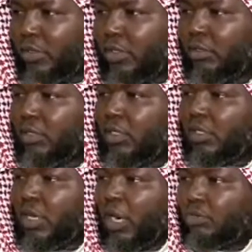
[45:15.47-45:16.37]
they don't give
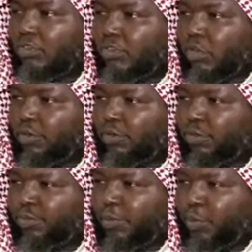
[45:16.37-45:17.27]
thousands of
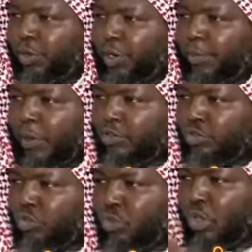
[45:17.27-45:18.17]
people where they pass
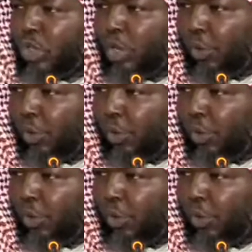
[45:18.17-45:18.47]
you, where